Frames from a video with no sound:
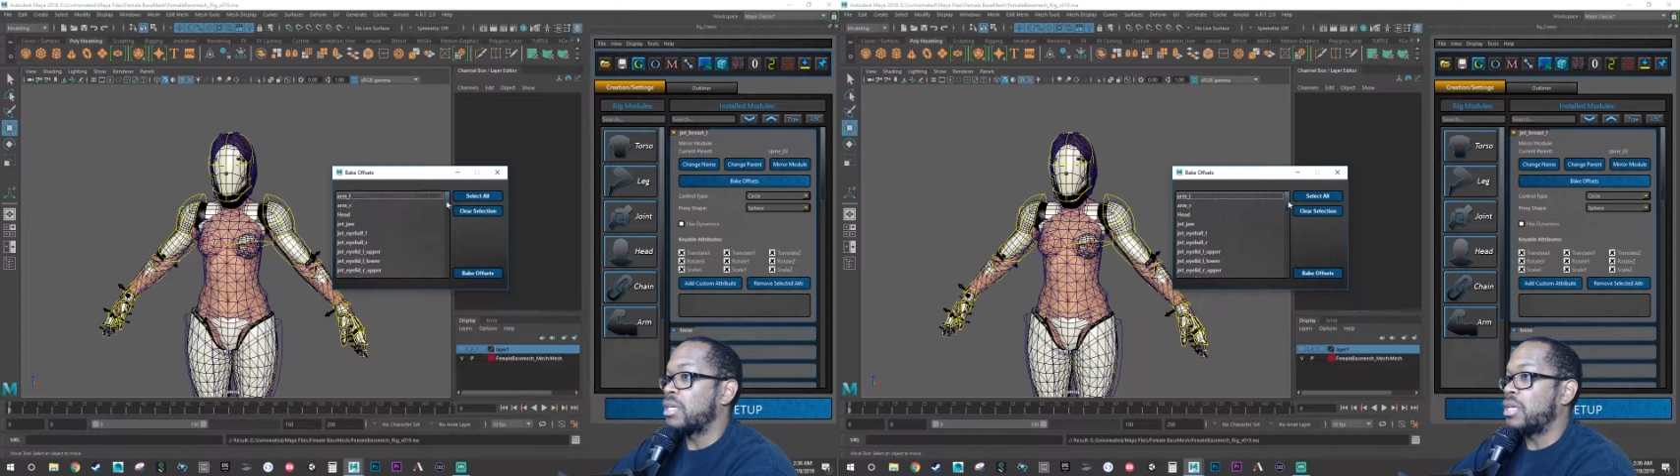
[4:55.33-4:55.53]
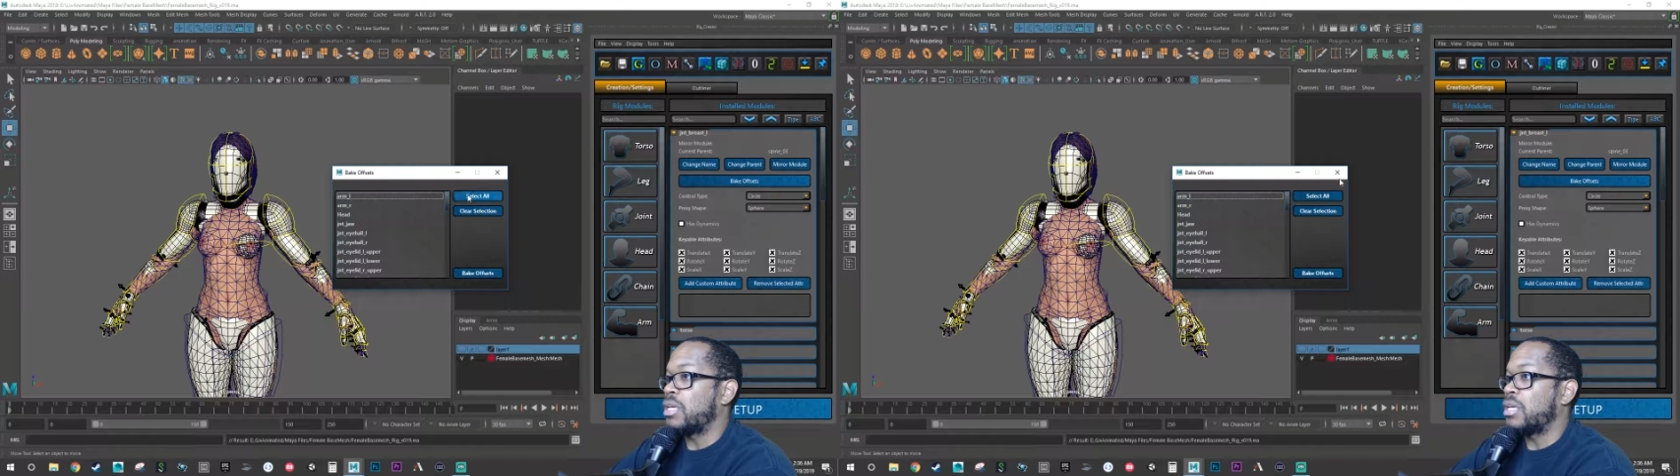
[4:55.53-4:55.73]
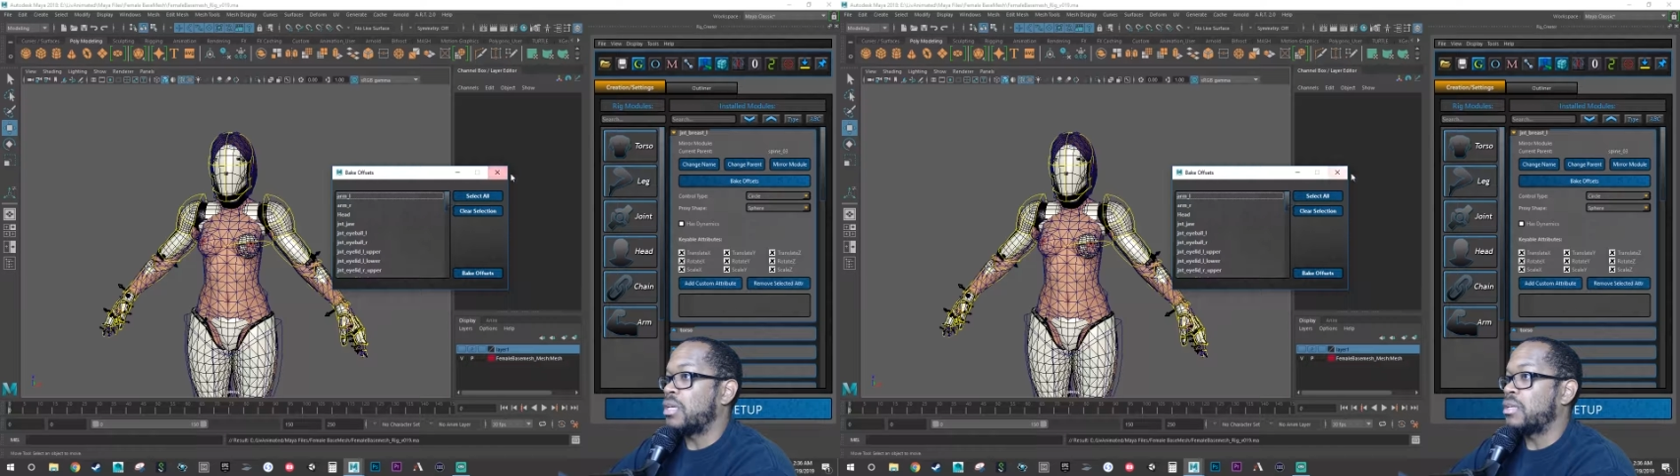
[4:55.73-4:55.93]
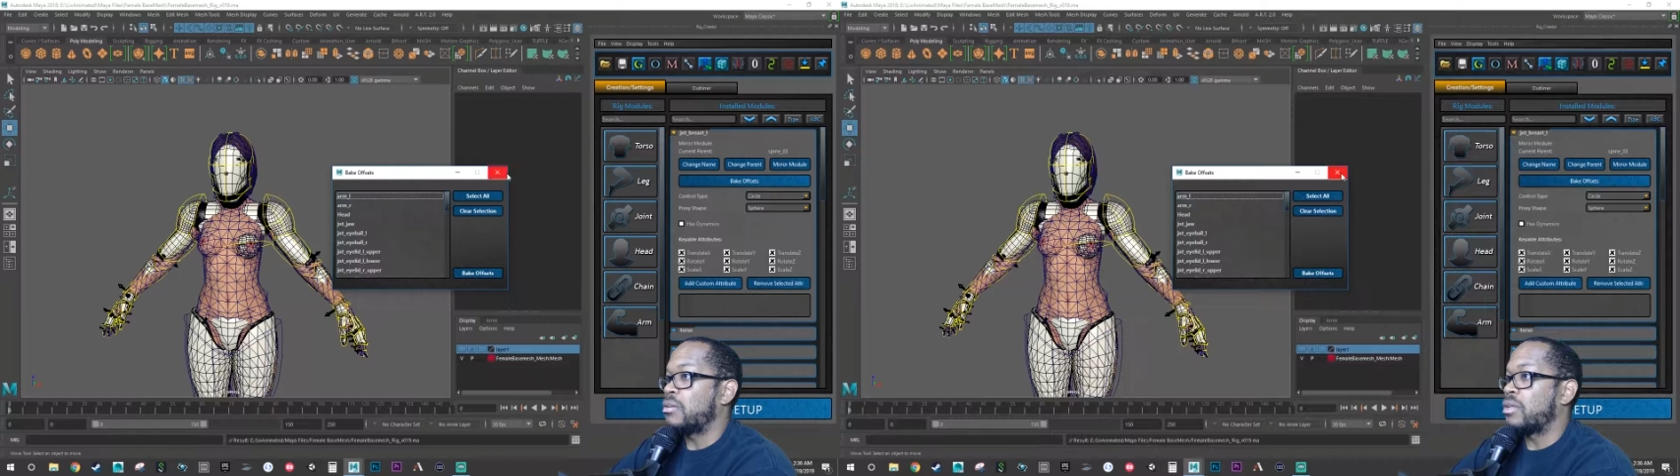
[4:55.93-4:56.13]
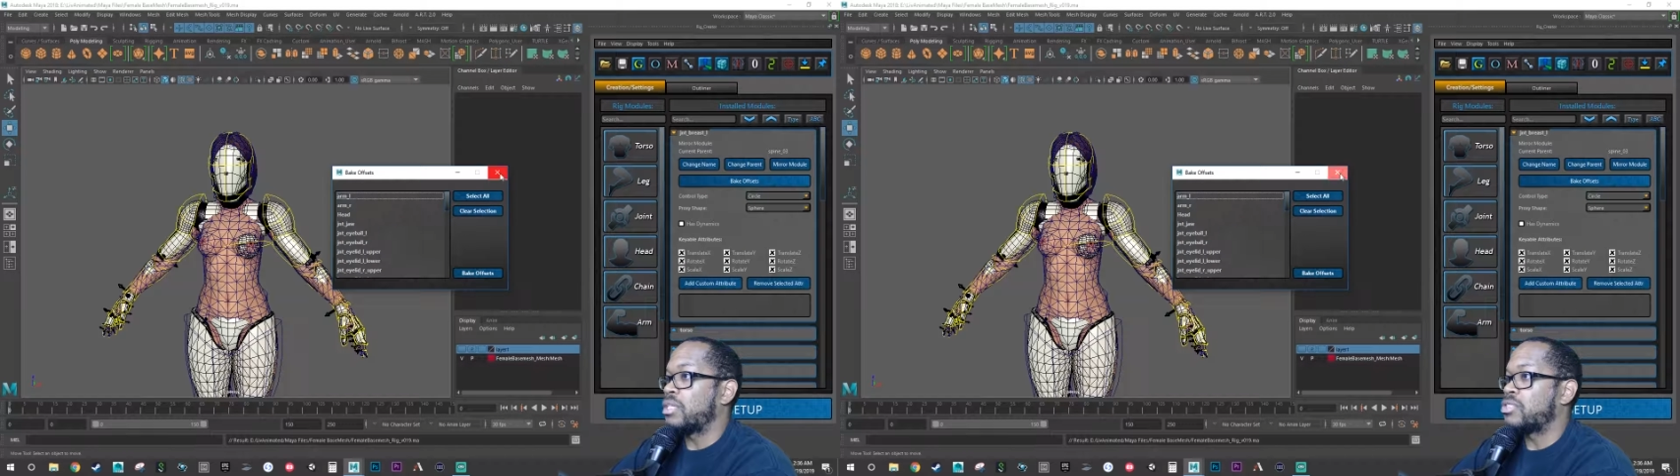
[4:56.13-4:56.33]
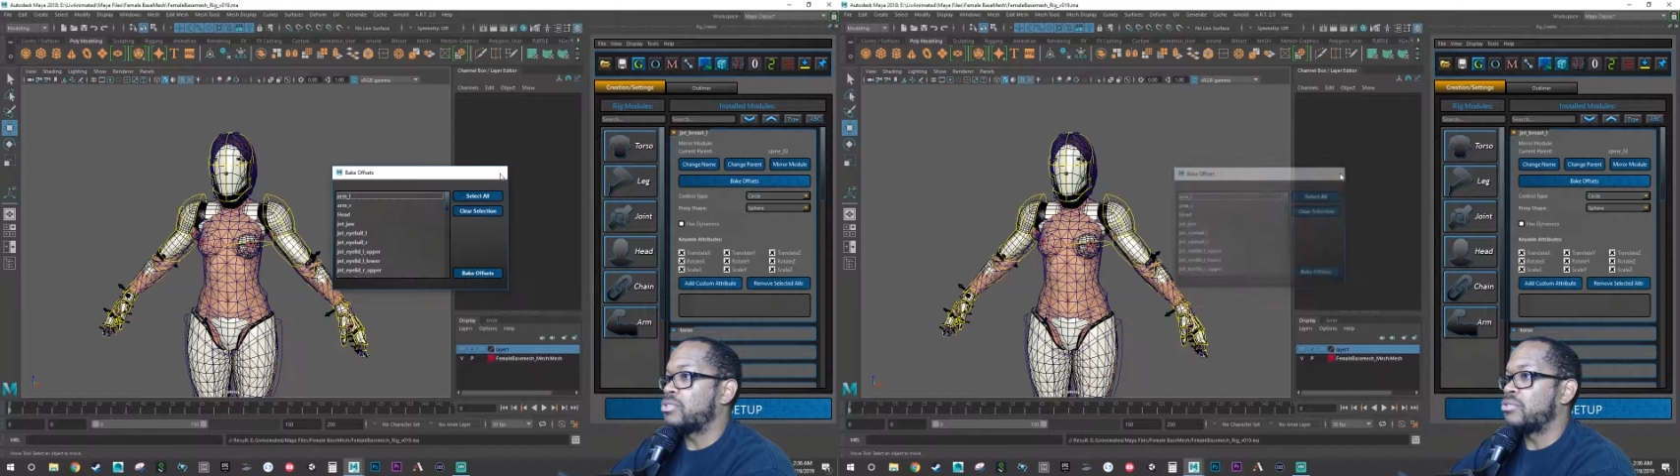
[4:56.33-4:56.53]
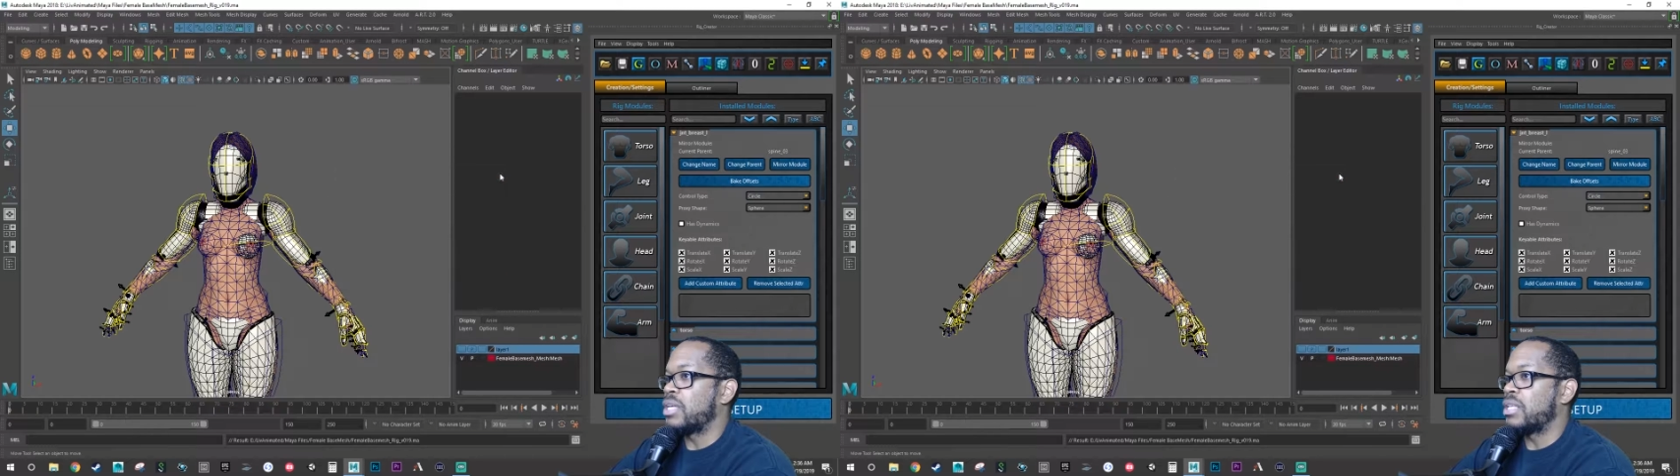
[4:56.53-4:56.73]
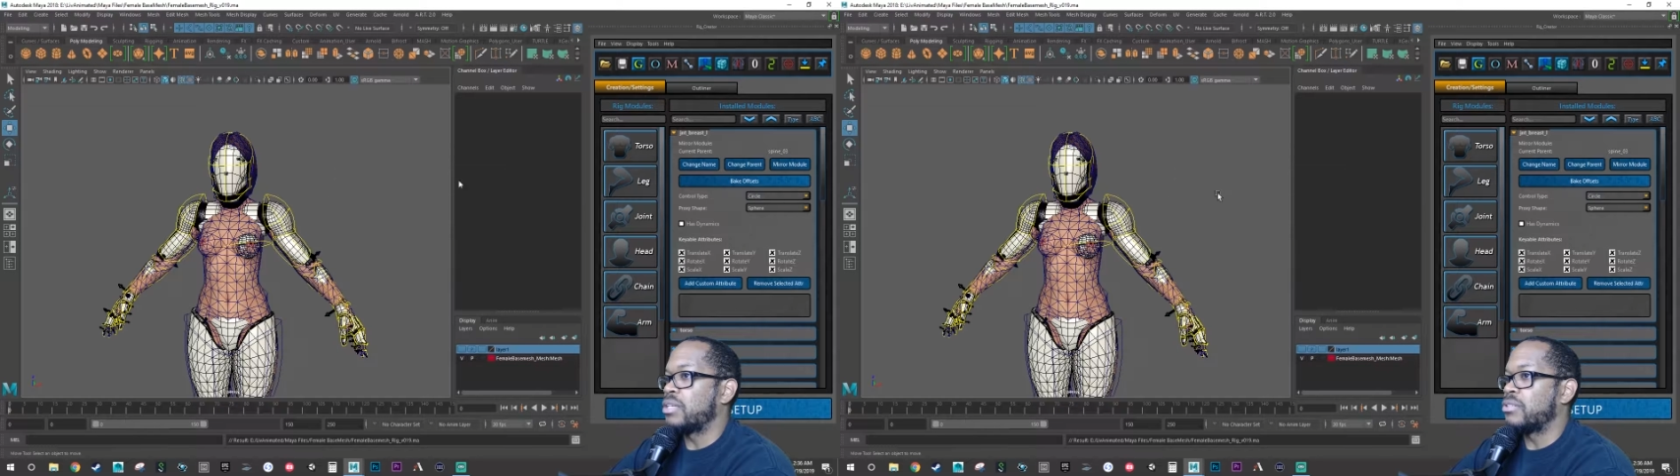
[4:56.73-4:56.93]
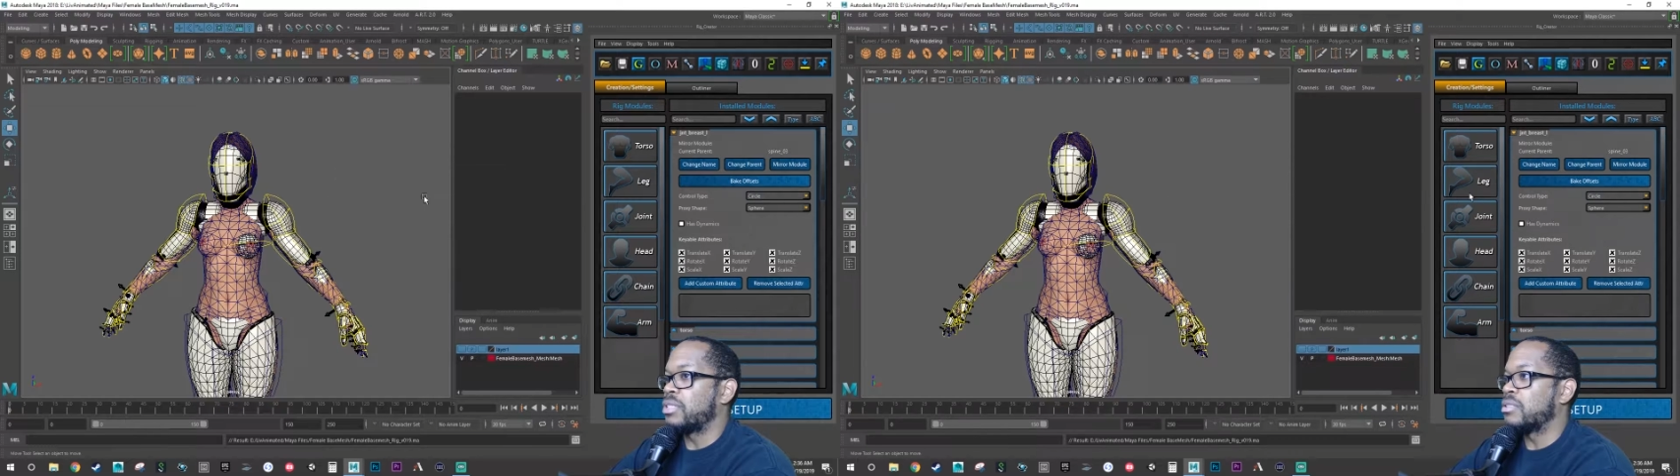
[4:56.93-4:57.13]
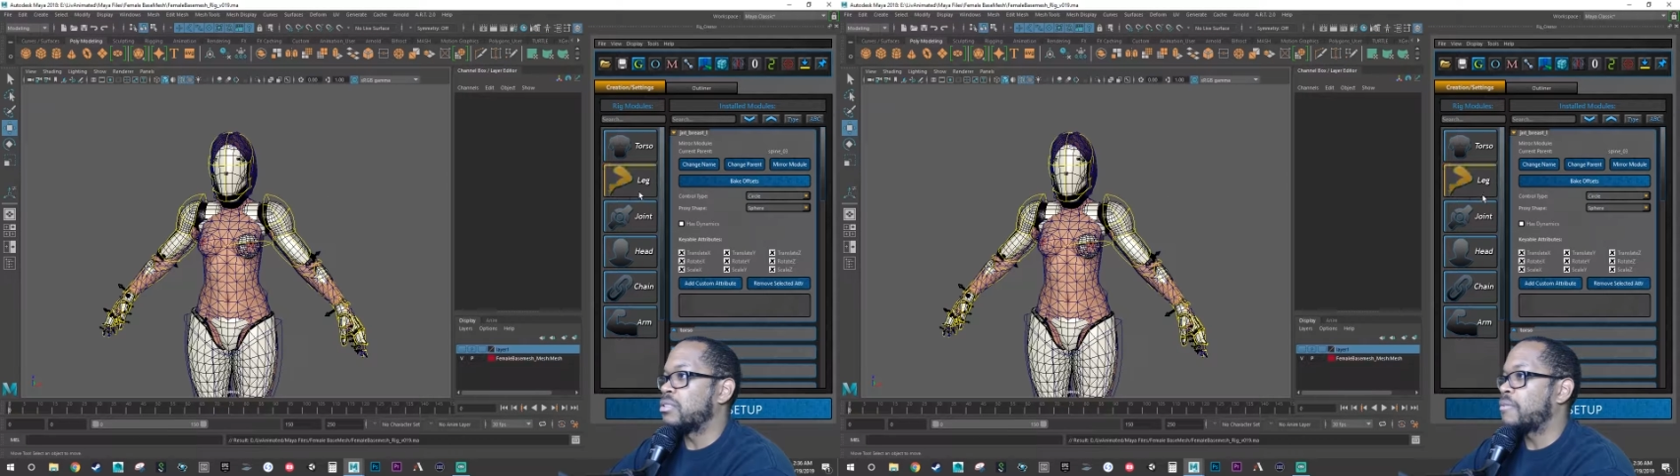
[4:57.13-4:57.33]
And let's just do that later
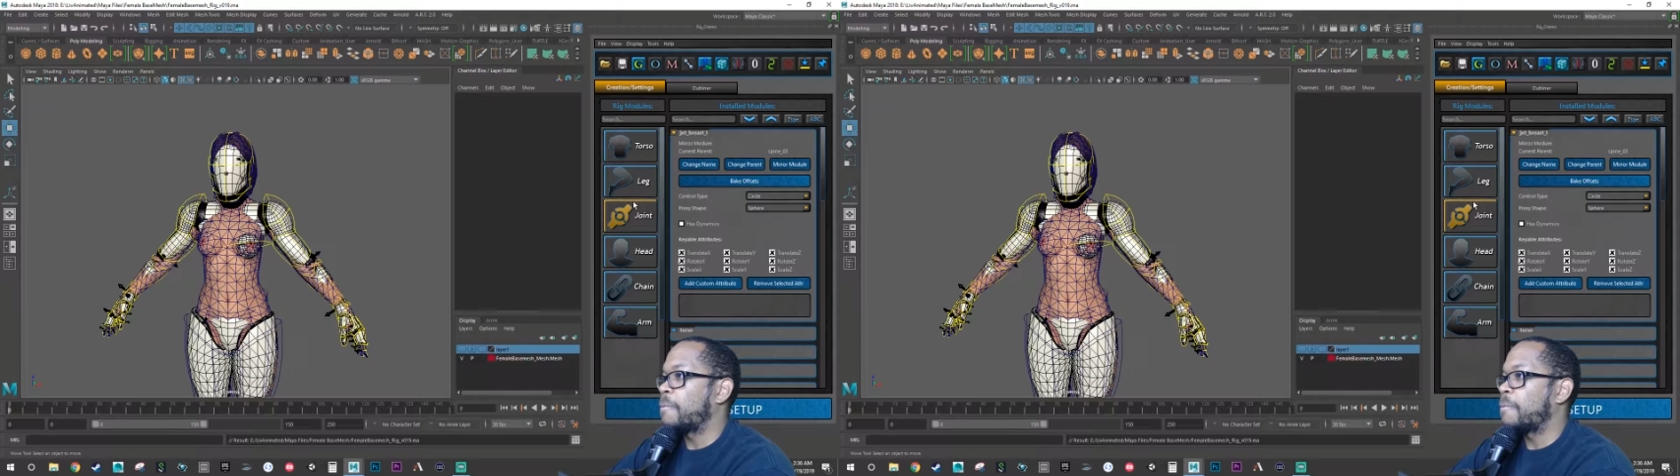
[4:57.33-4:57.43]
then.